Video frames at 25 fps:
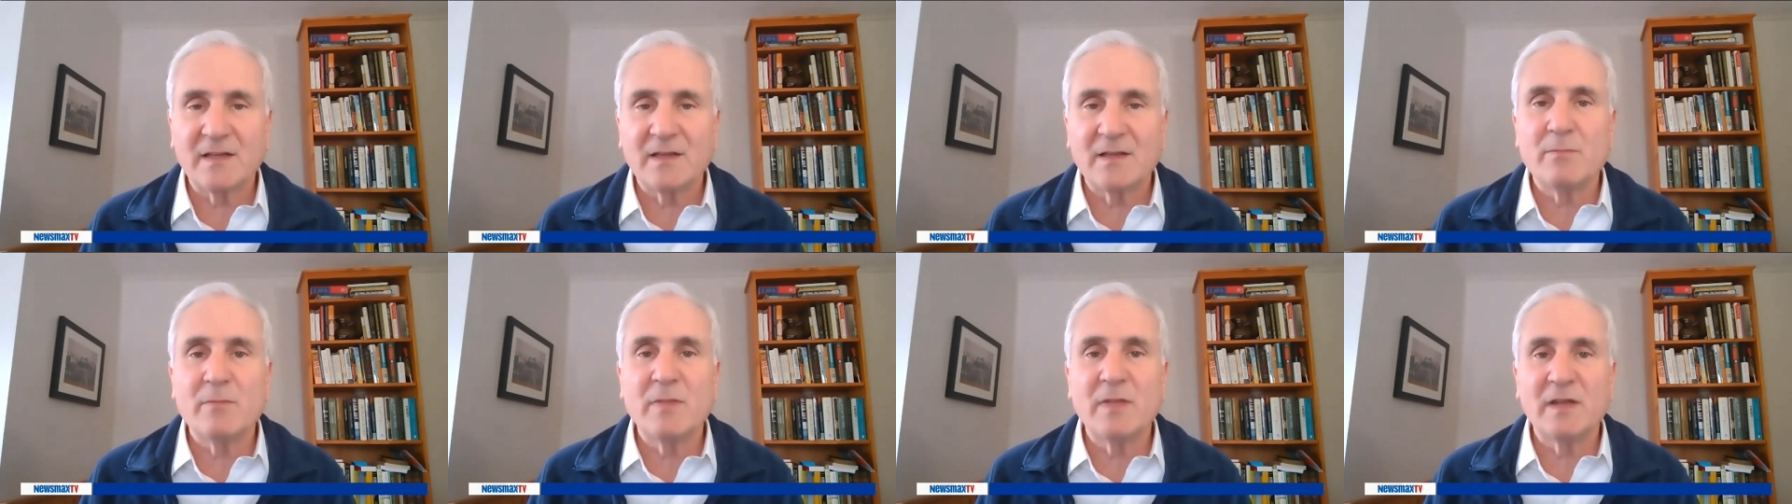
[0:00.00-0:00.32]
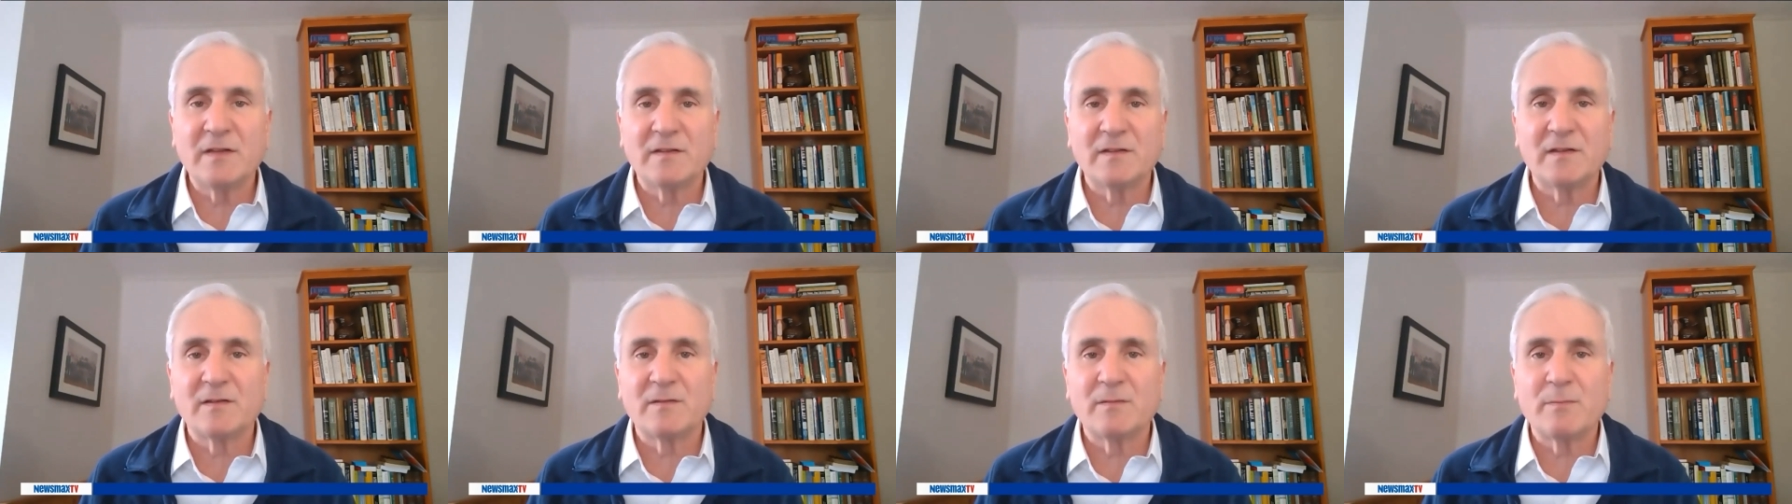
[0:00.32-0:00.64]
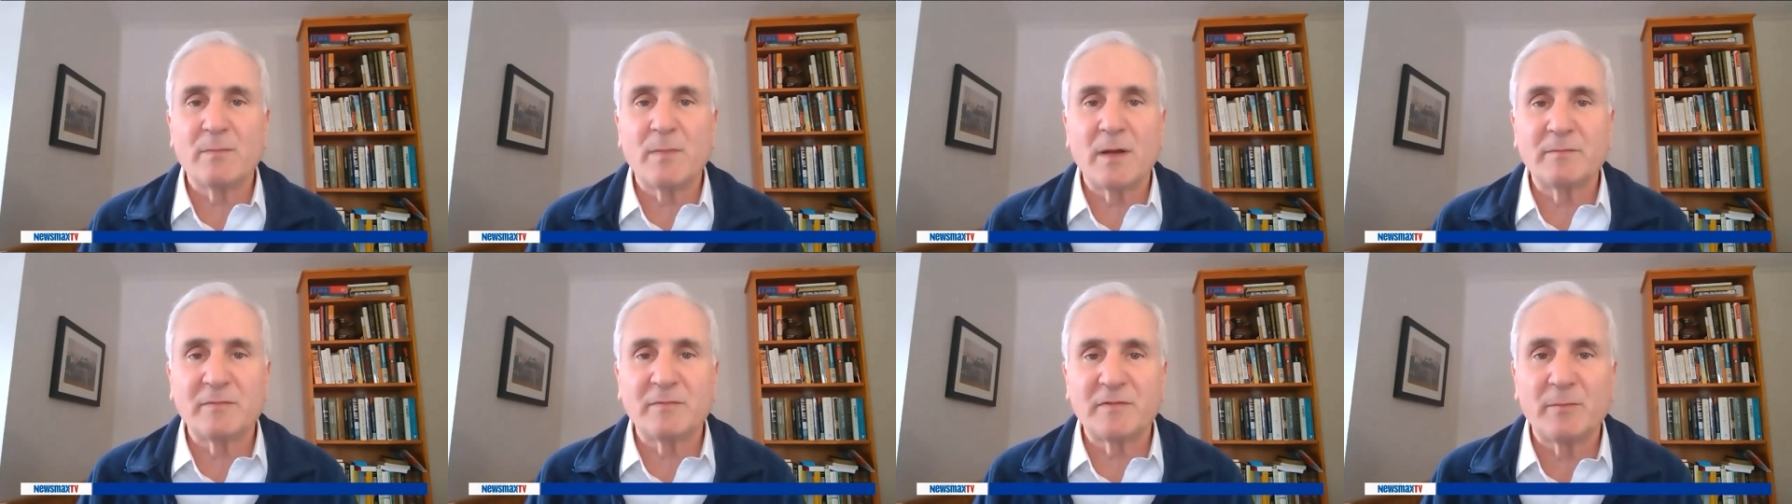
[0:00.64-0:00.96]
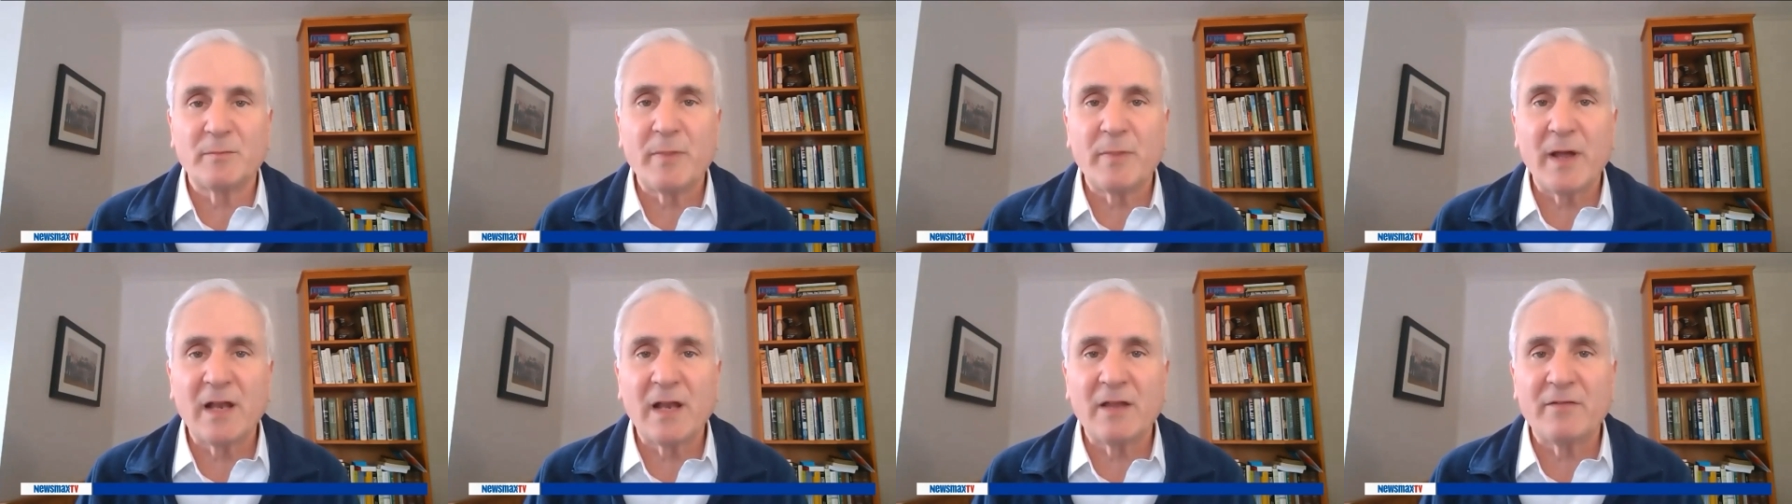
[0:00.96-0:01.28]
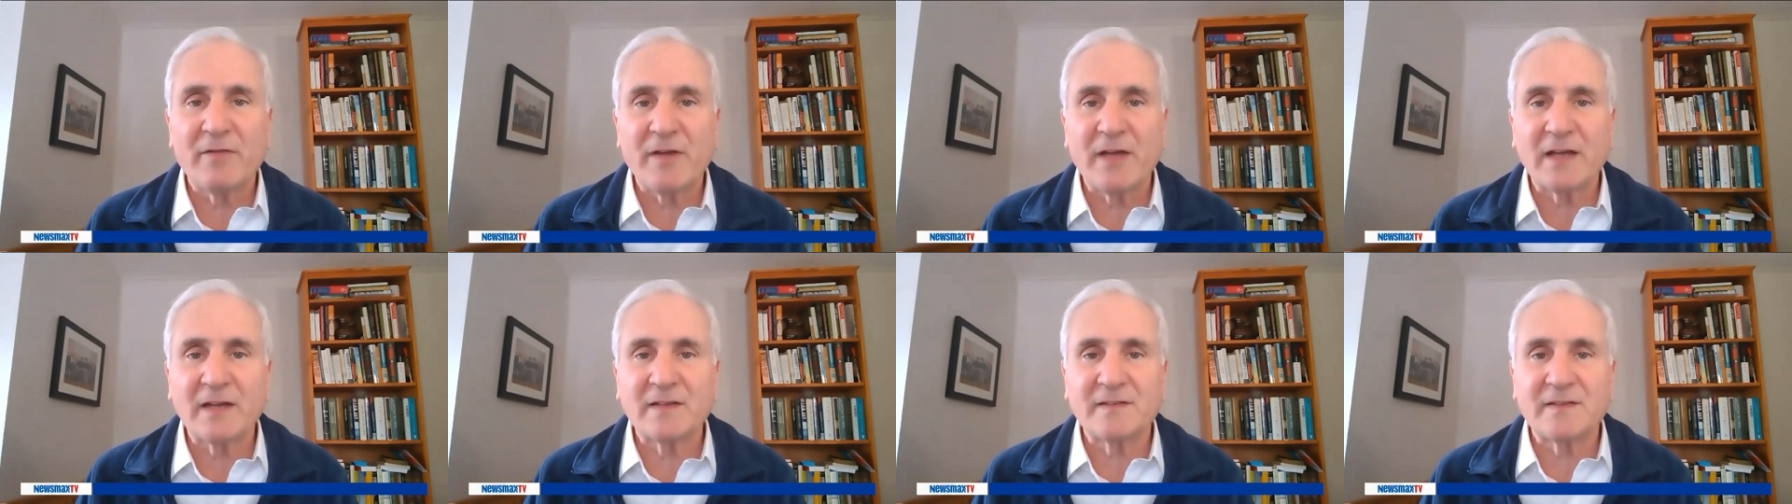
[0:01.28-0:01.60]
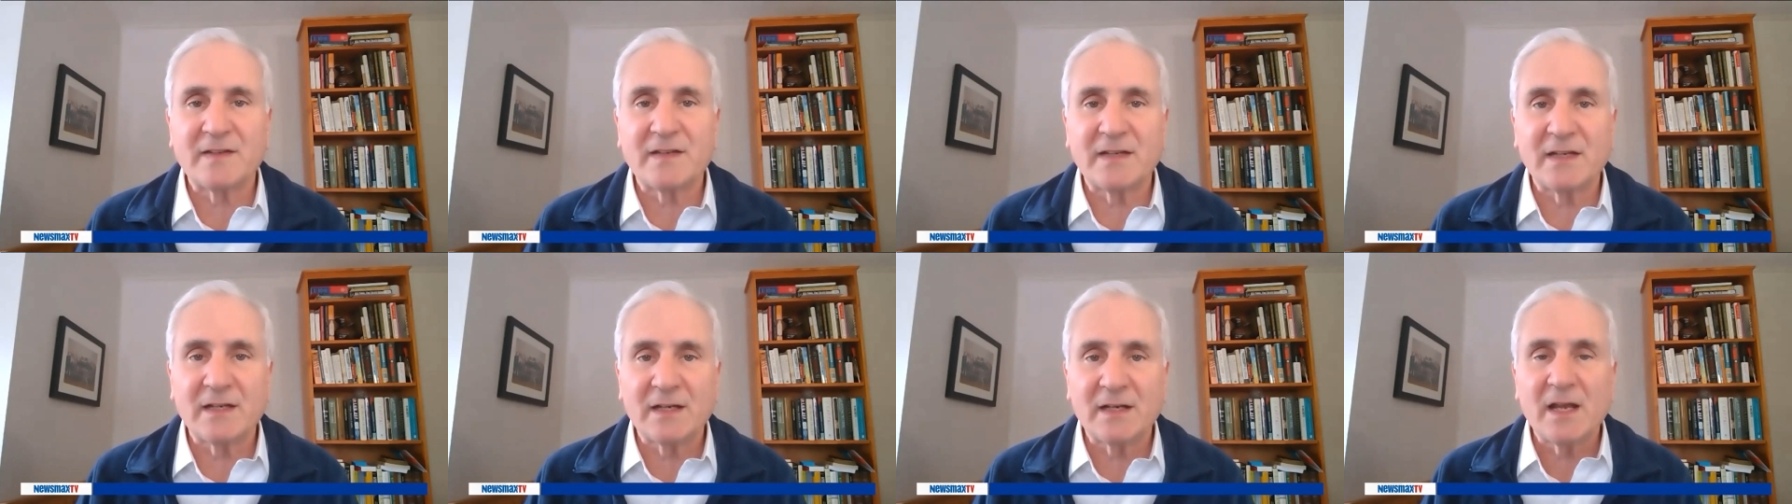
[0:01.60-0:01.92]
the measles, mumps, rubella
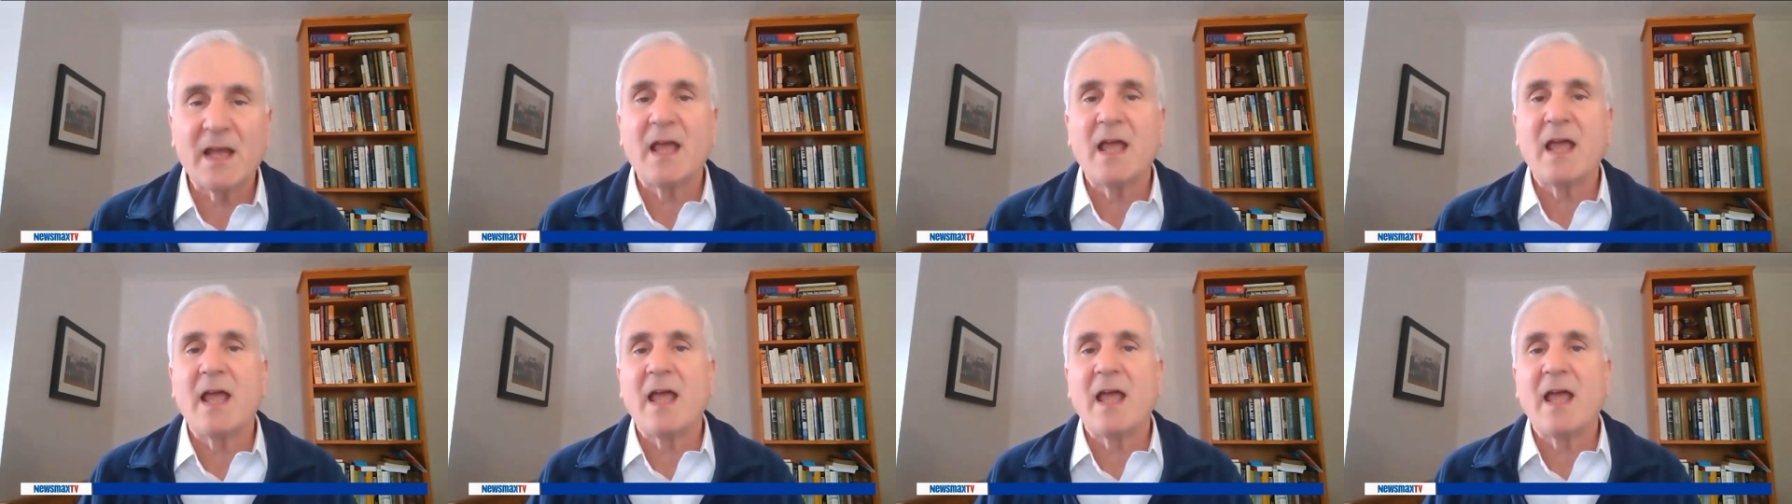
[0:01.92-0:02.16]
vaccine,